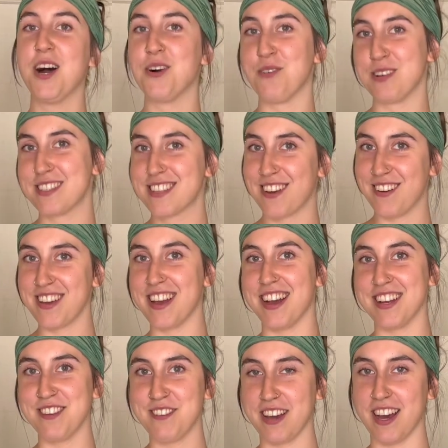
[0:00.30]
What's going
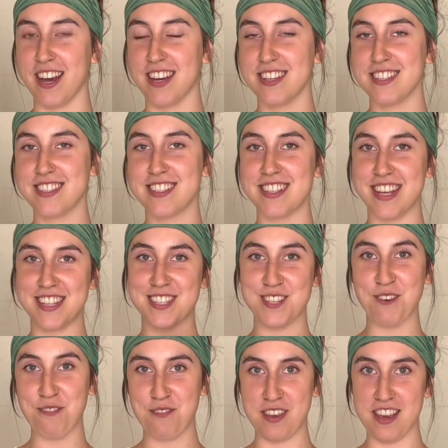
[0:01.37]
on, you guys? It's
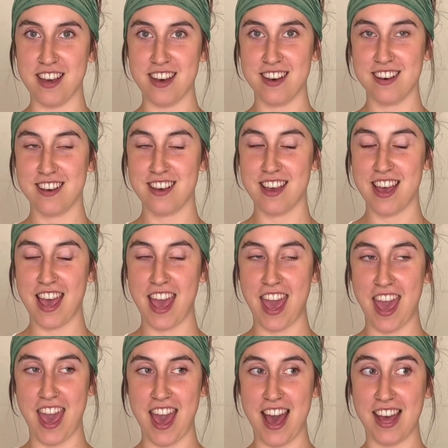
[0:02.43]
Sophia,
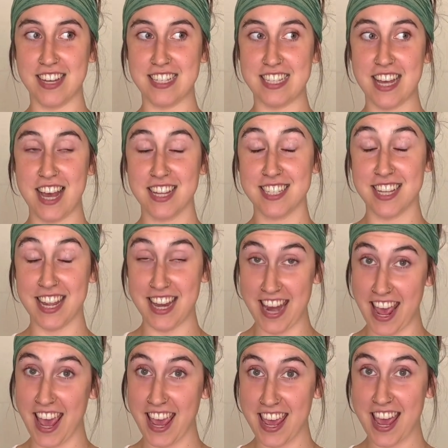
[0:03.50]
and
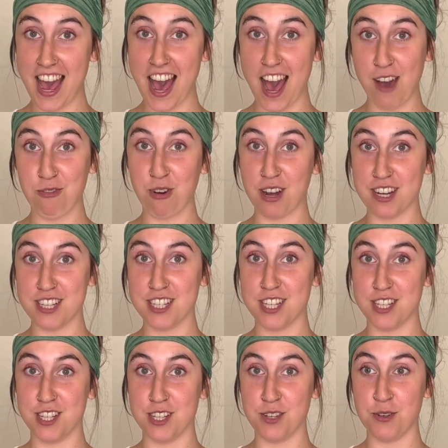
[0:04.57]
today I wanted to
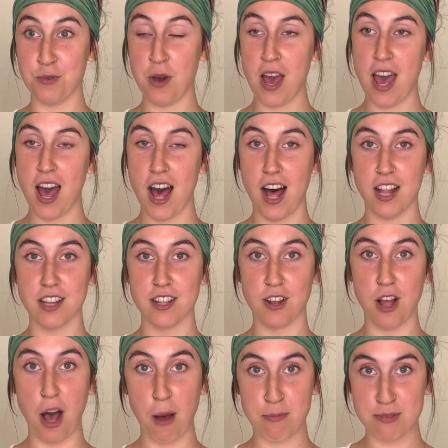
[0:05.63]
do a little
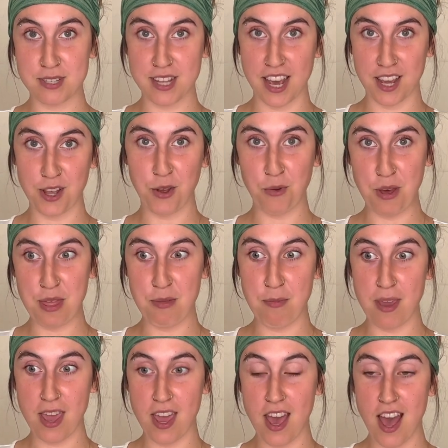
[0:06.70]
upcycle with
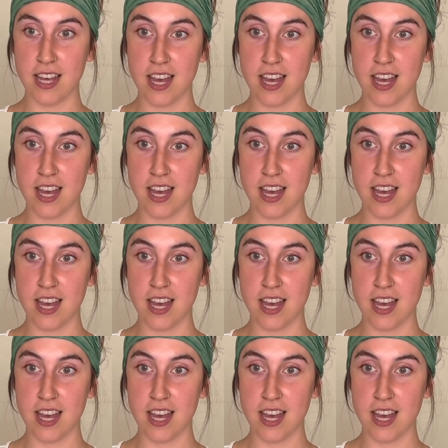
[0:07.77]
me.